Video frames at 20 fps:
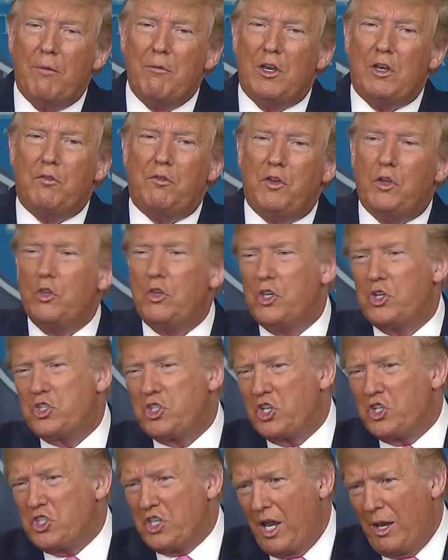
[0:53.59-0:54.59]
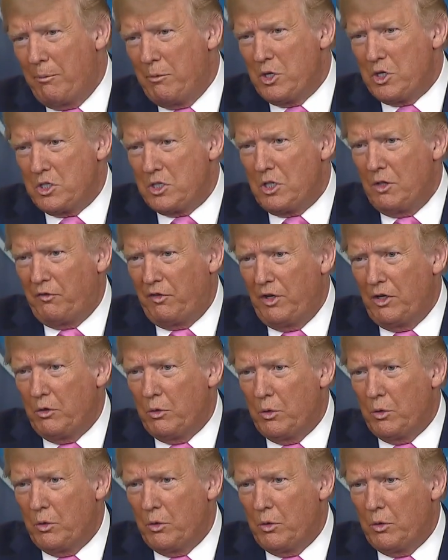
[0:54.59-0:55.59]
I mean, view this the same as the
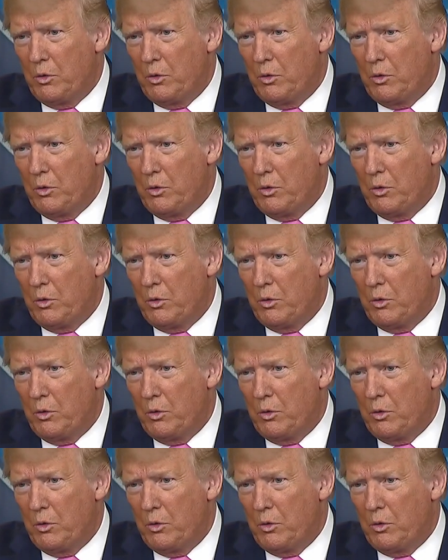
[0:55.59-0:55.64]
flu.